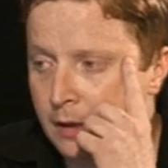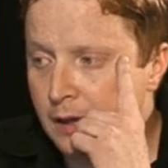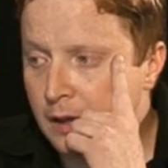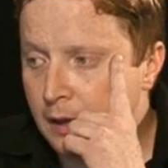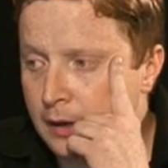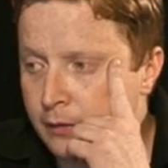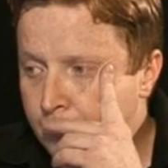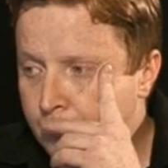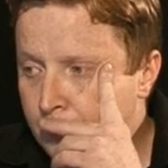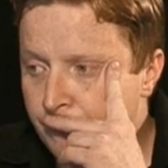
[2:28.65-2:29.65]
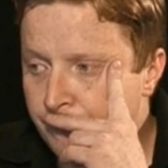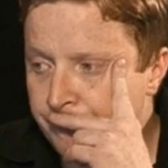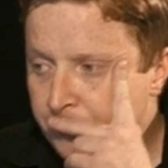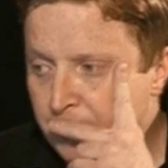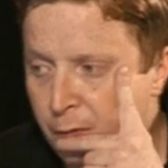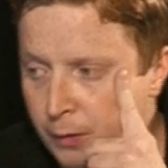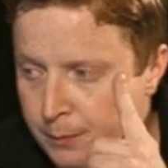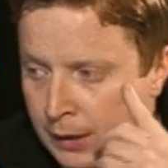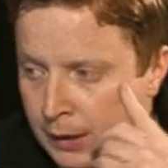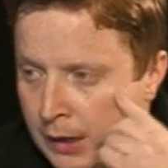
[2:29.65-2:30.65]
And the point
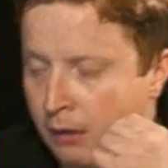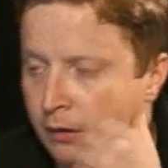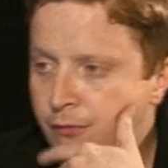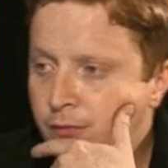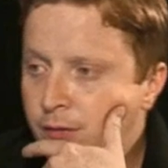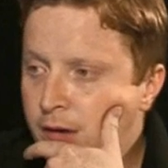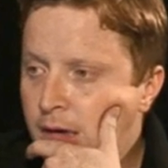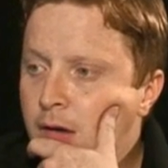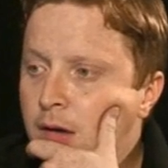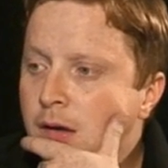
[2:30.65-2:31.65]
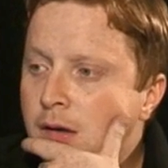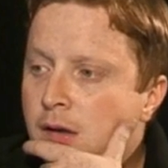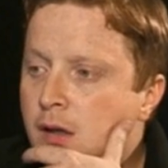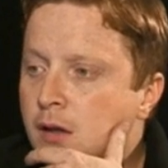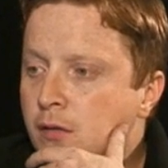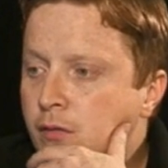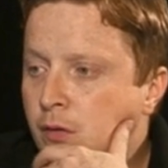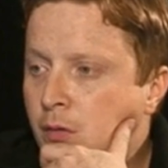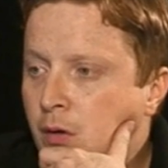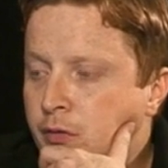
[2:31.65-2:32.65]
being now, if we
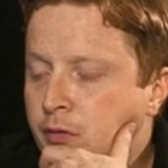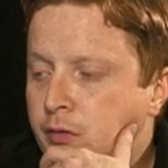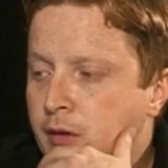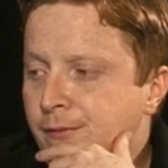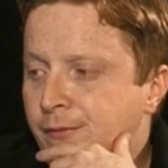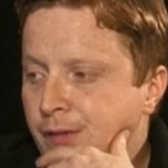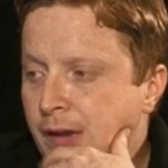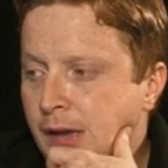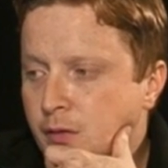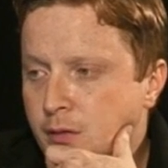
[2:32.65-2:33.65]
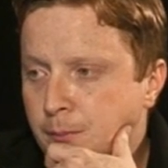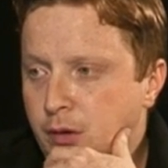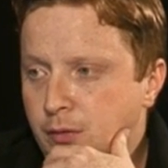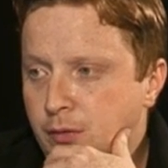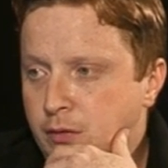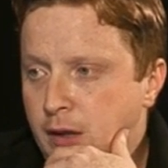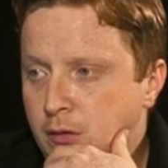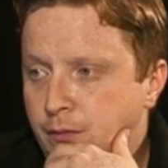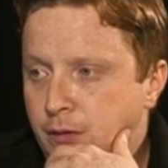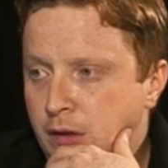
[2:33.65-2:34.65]
do our same thing at some point, if we take
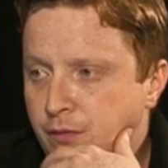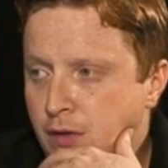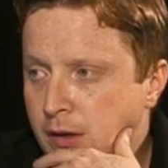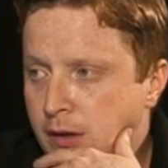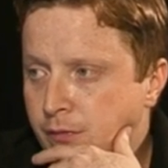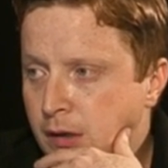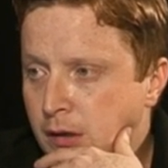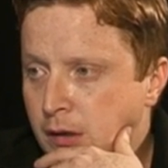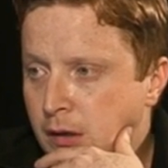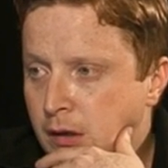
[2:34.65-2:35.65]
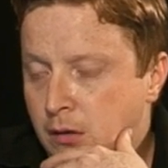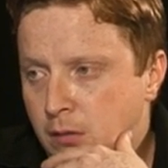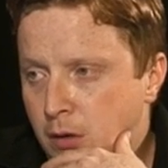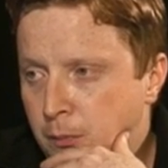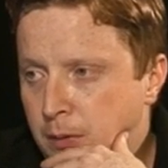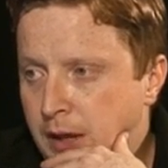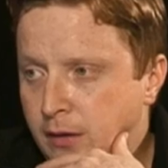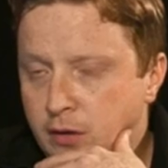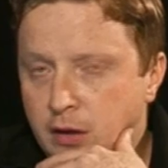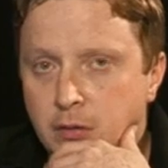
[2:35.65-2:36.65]
on D5, well, Black
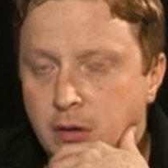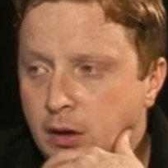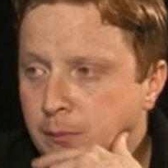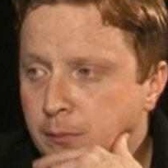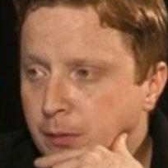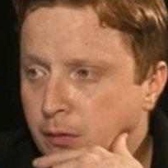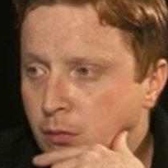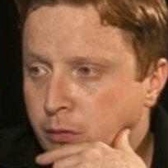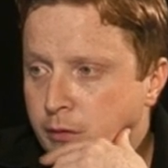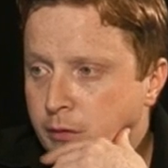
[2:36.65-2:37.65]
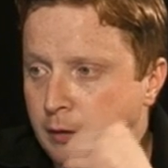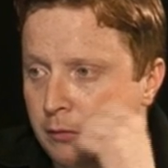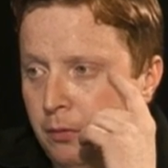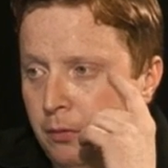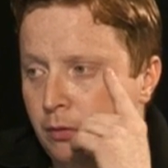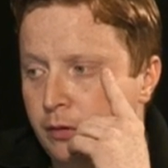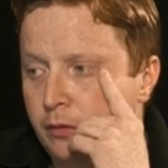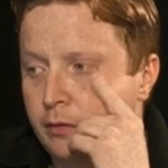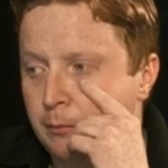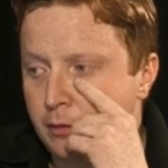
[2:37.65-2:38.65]
can take with a knight, but also take with a pawn in
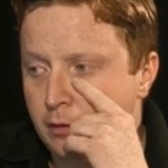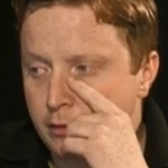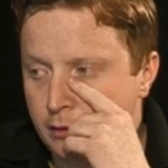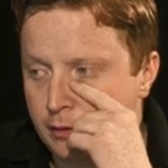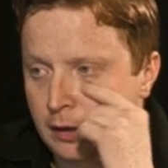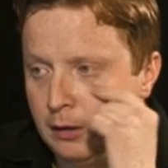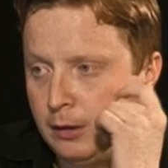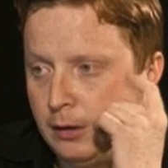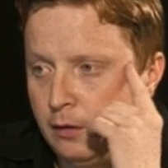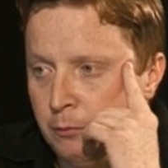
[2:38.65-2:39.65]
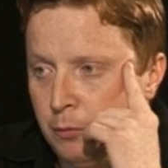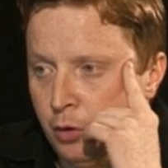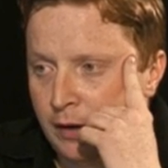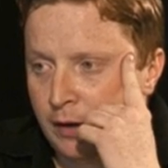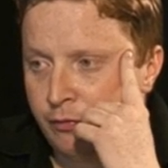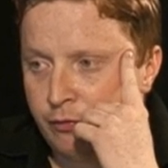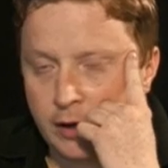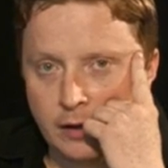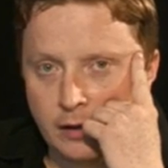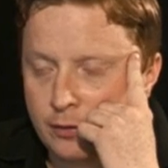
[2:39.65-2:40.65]
some positions, and the move
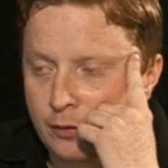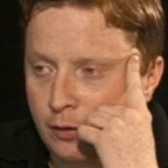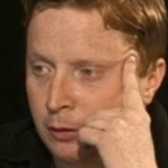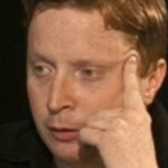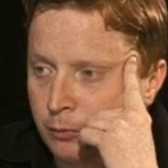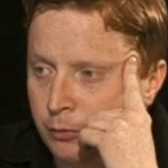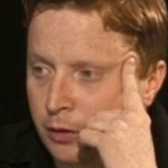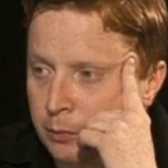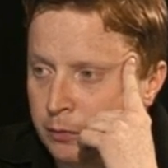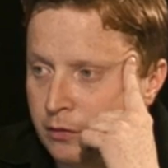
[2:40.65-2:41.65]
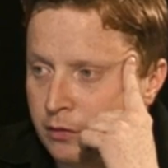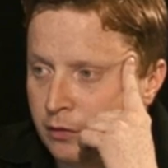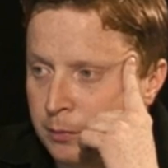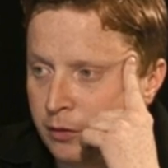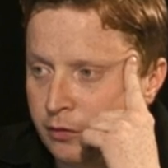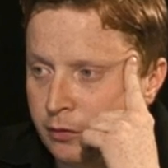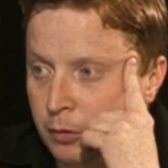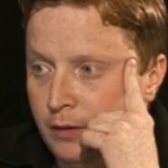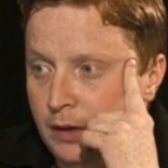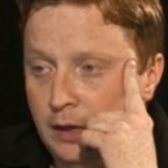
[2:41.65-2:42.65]
A3 has not helped White's position as much as the
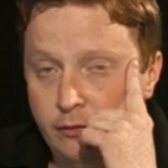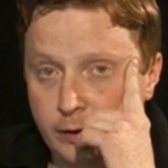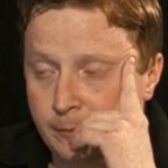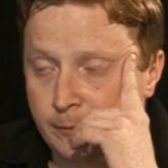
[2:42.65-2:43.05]
move E3.